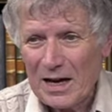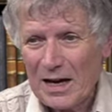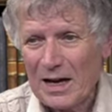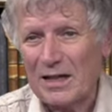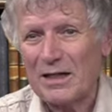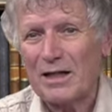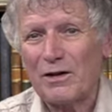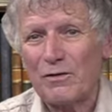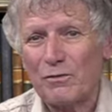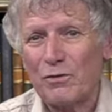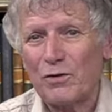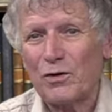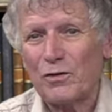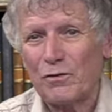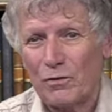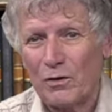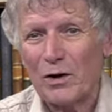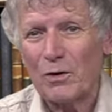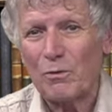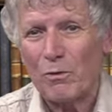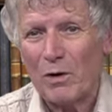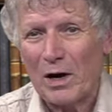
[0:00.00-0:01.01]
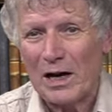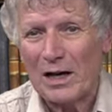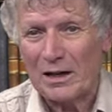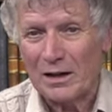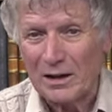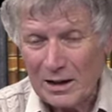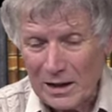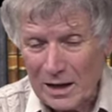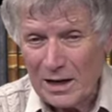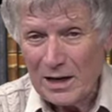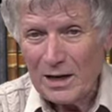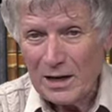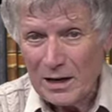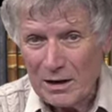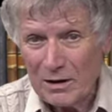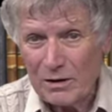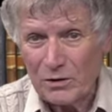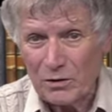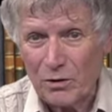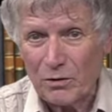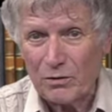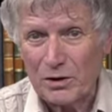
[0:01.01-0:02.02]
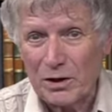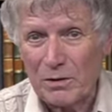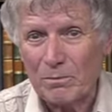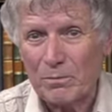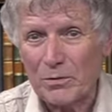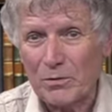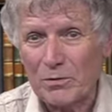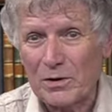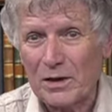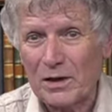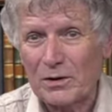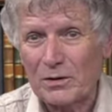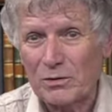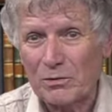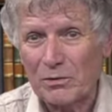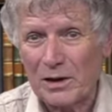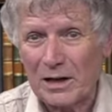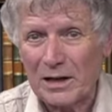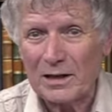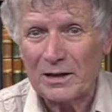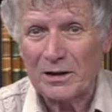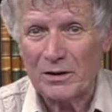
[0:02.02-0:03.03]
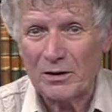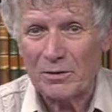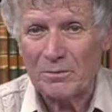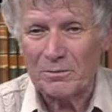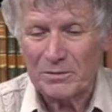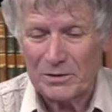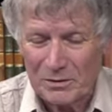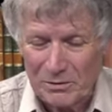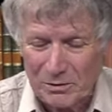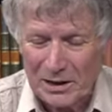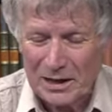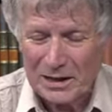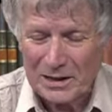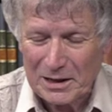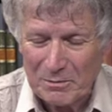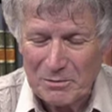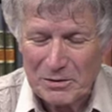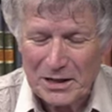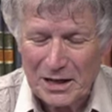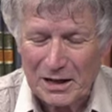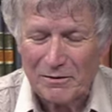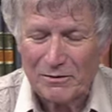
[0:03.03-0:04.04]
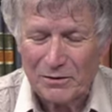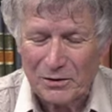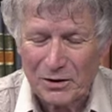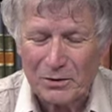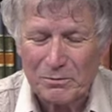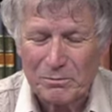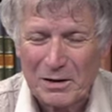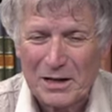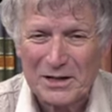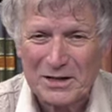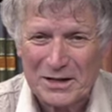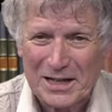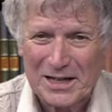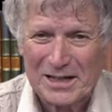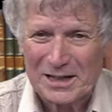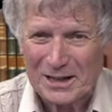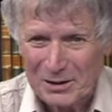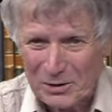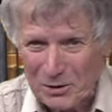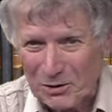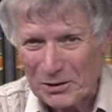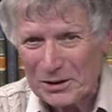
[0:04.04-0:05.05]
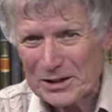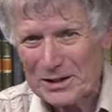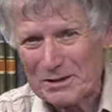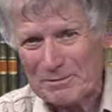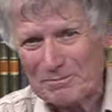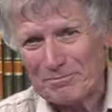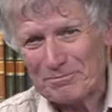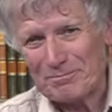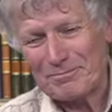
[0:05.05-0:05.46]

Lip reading: and therefore for a while he thought it prudent to let himself not be seen at court.